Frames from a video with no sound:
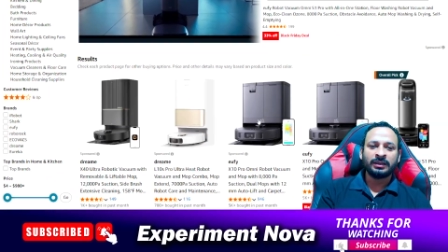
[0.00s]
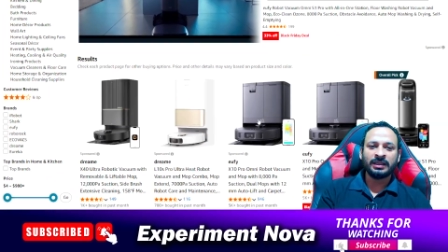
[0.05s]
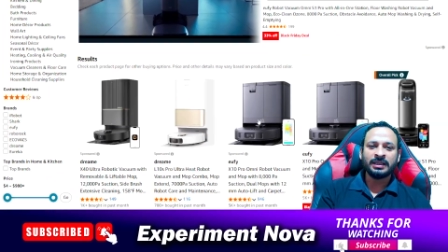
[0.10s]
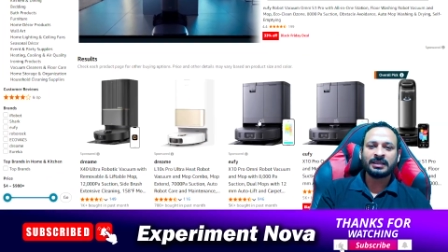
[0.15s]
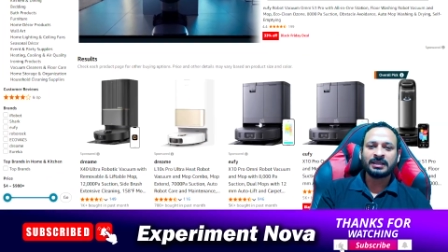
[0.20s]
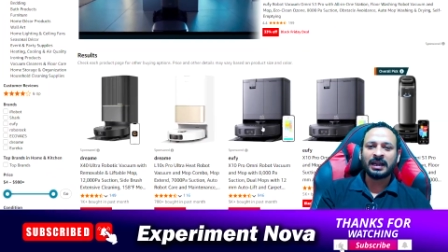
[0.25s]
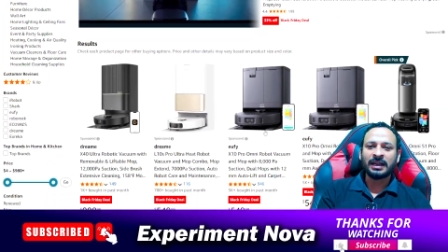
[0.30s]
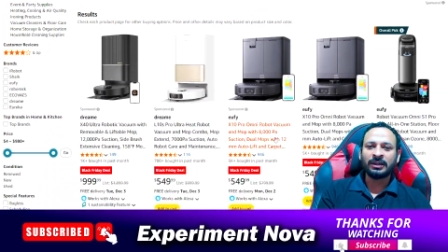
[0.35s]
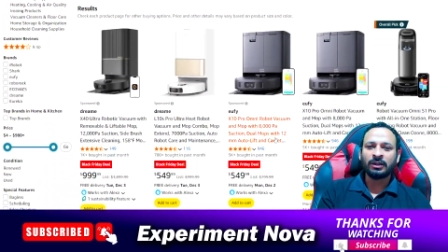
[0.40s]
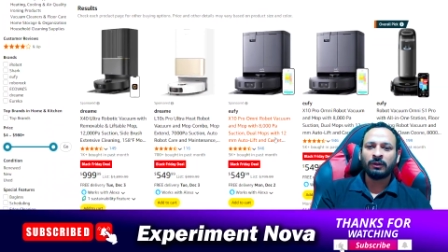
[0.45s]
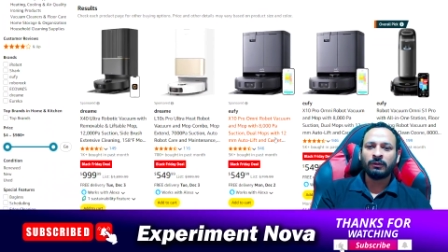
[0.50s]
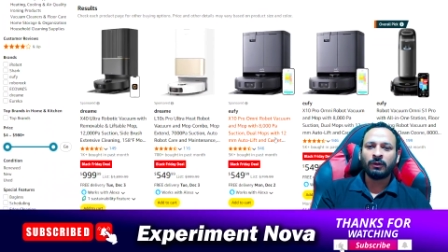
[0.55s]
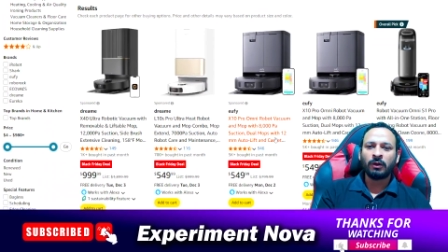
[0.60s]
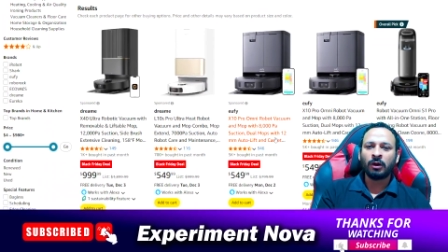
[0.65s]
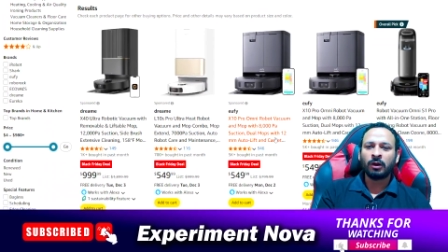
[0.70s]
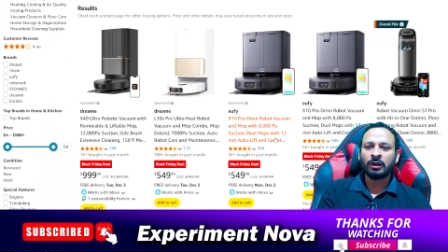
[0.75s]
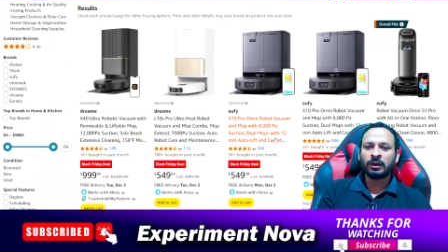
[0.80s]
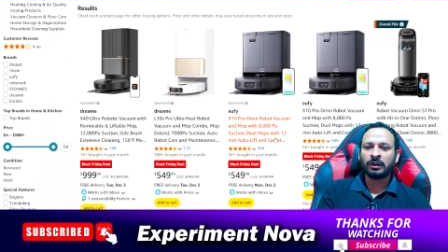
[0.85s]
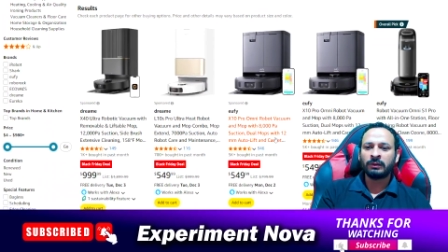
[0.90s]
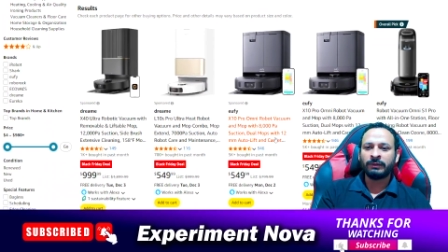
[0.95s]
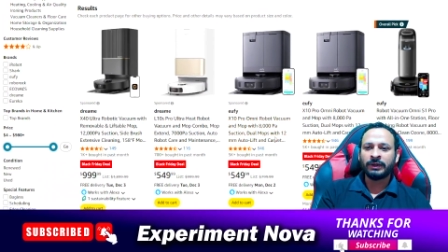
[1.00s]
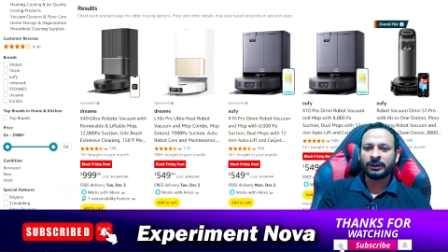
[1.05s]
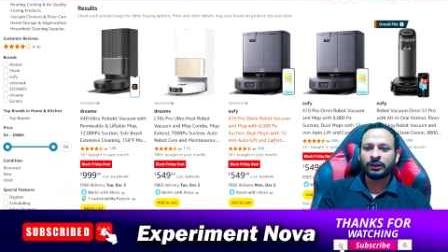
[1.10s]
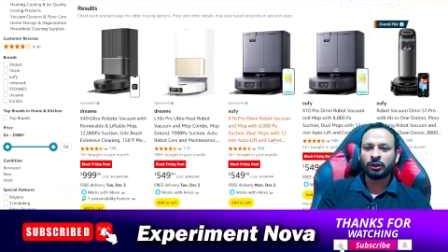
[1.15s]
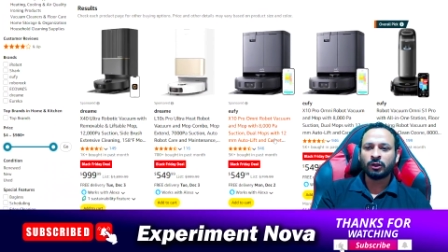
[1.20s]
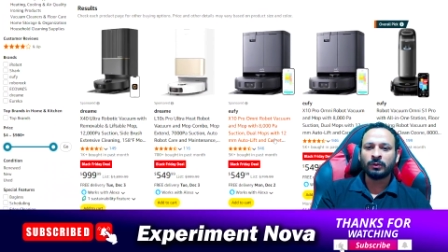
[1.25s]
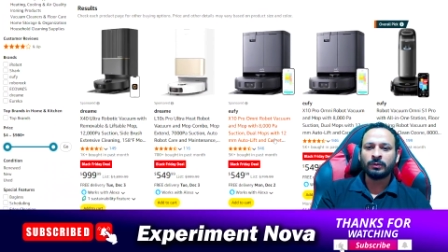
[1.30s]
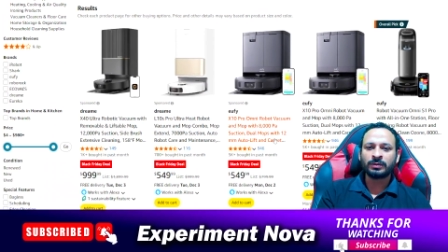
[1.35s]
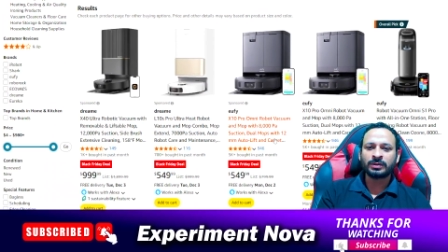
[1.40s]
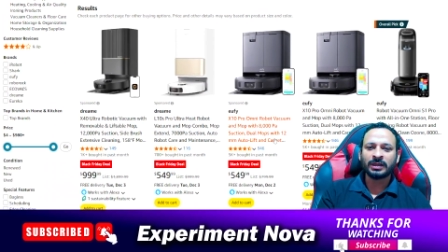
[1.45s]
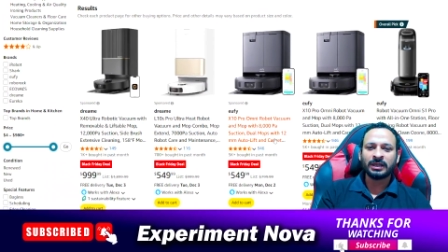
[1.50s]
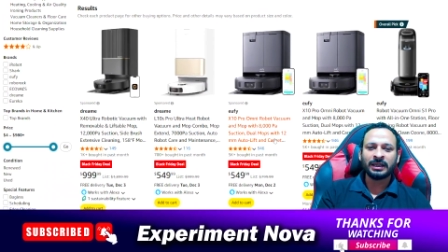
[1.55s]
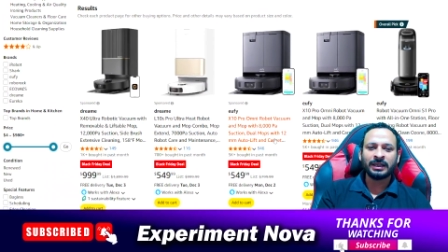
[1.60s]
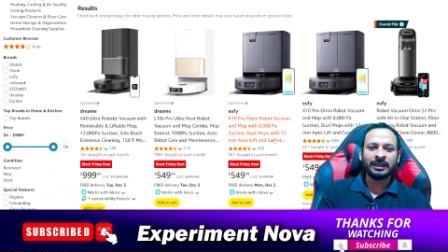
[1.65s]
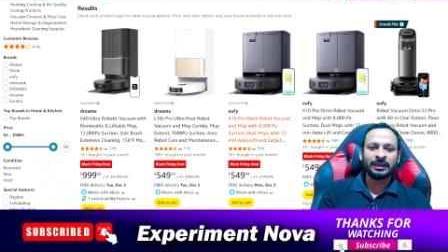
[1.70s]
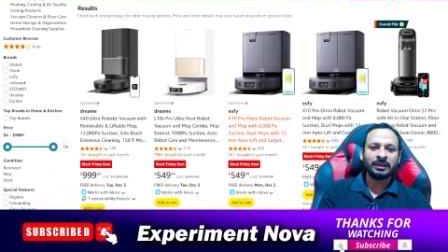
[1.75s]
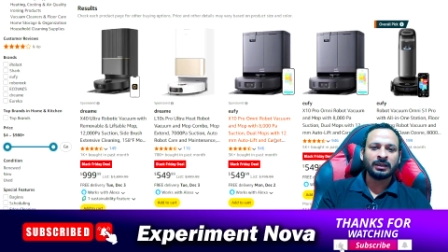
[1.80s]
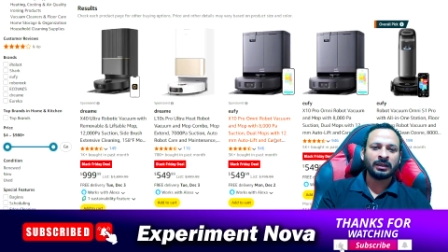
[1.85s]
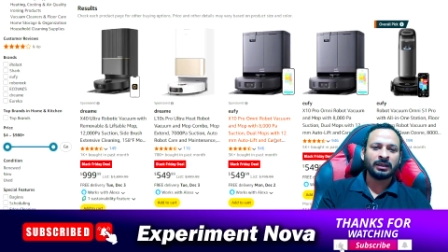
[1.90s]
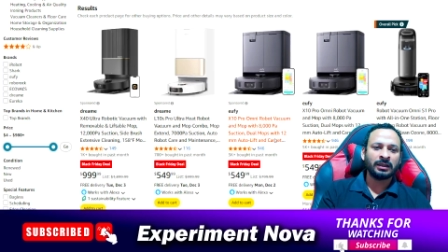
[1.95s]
kind of all vacuums in